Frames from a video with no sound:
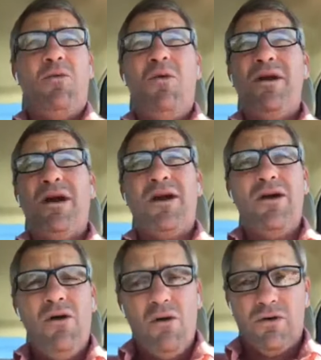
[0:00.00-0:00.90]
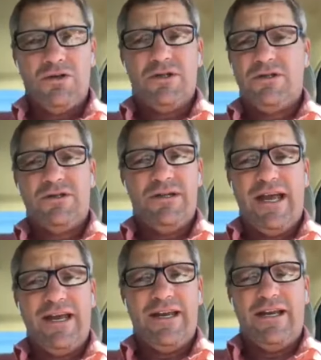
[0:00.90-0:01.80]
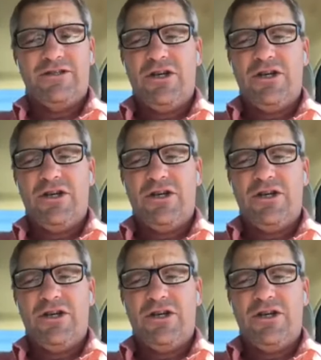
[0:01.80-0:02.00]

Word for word: What a gorgeous day it is.